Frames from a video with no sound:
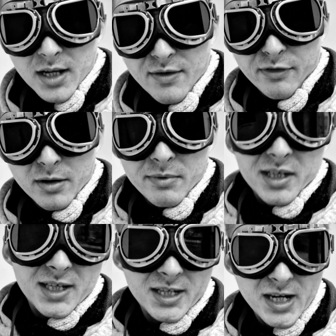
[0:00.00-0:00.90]
very
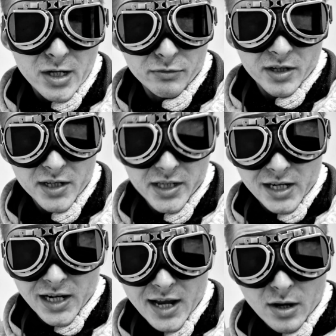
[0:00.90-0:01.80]
mysterious
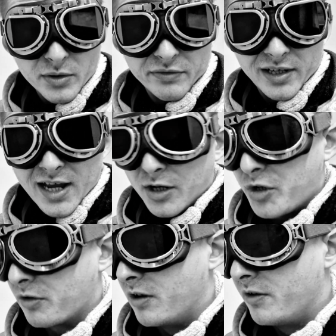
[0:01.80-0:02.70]
cloud of
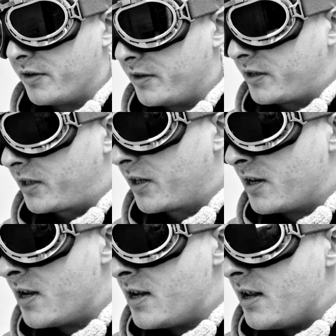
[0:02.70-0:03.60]
electrons
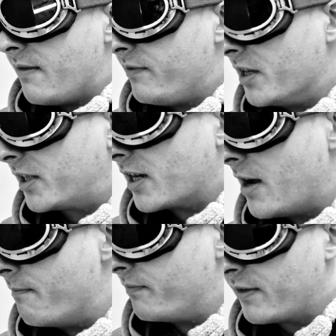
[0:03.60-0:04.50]

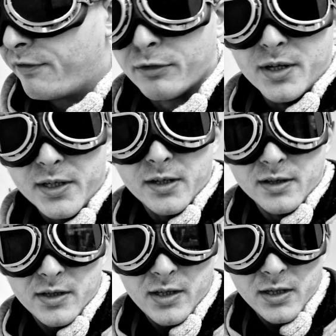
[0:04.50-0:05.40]
that, for
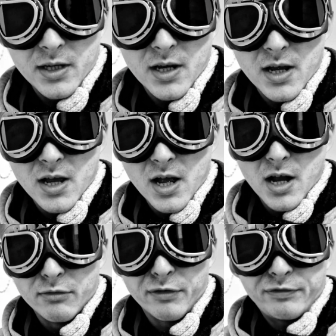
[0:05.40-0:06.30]
instance,
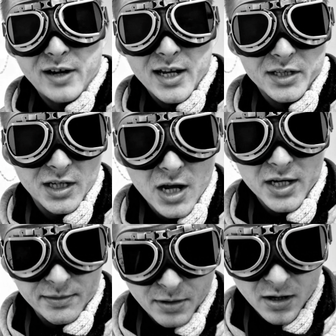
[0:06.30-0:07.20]
reflects
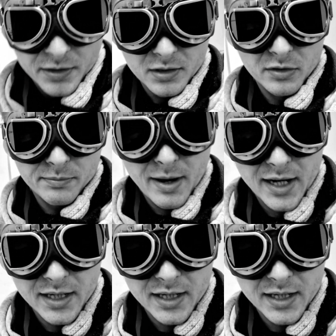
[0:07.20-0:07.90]
light particles back